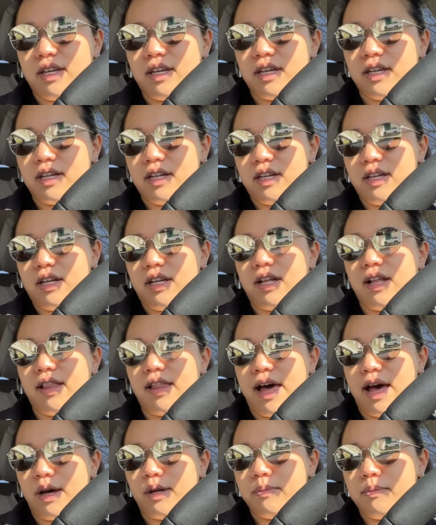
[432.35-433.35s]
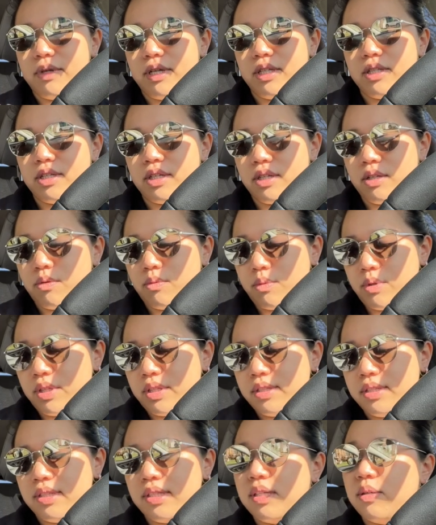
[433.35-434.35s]
it allowed me to really
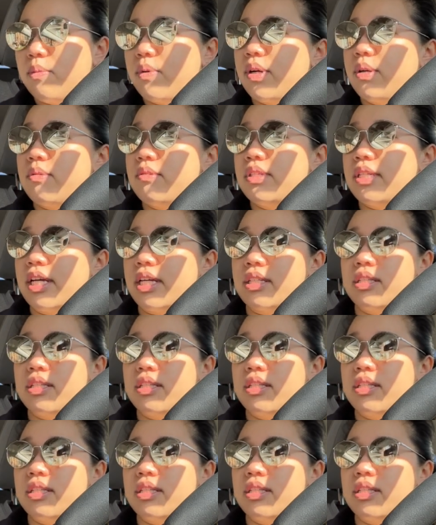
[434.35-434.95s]
see what it was like